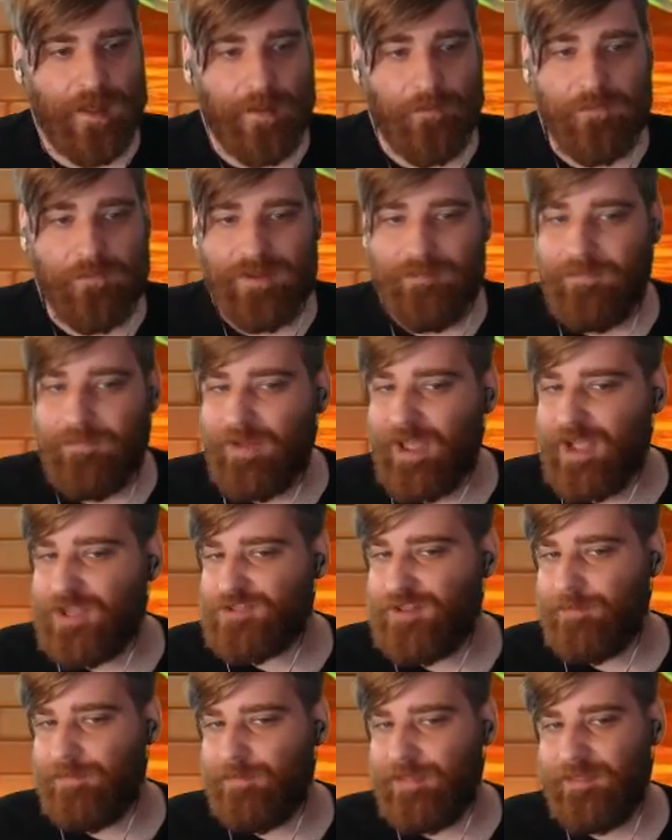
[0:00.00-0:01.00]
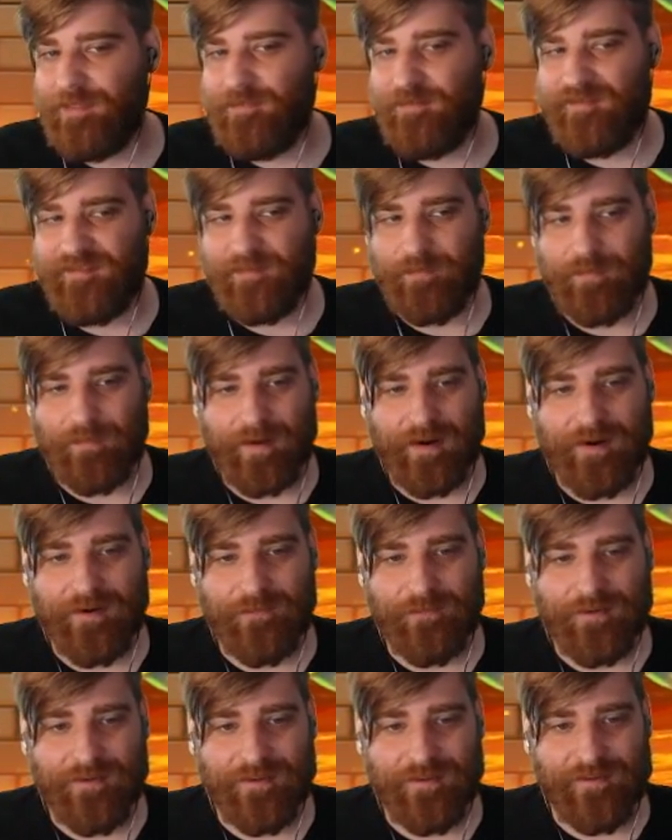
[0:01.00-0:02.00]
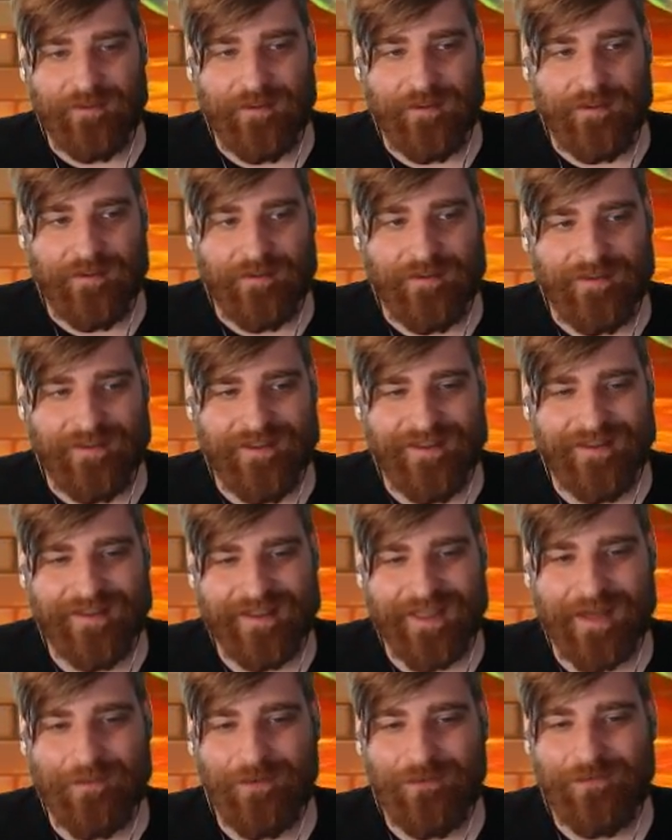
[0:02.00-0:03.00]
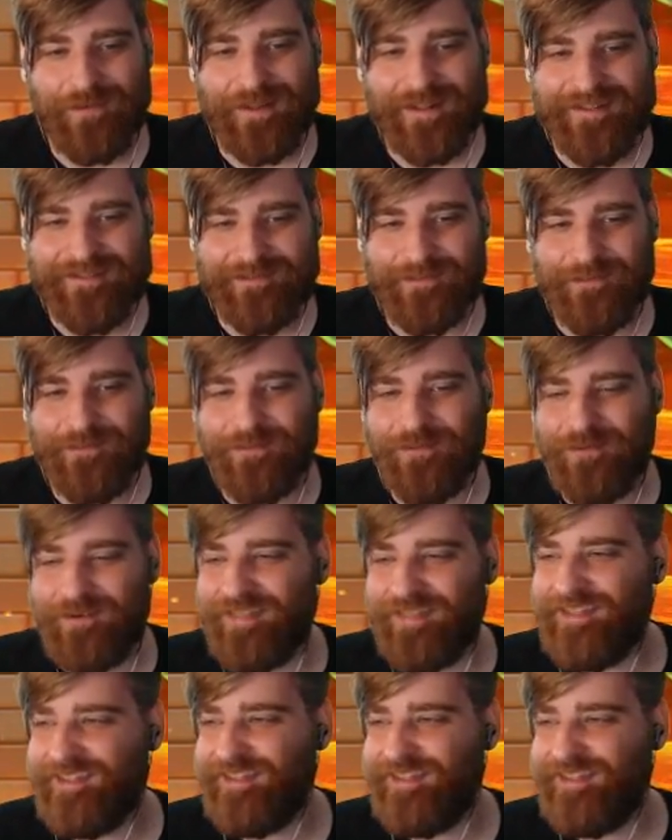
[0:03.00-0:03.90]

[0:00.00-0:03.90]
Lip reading: We actually played through Super Mario World a couple weeks before the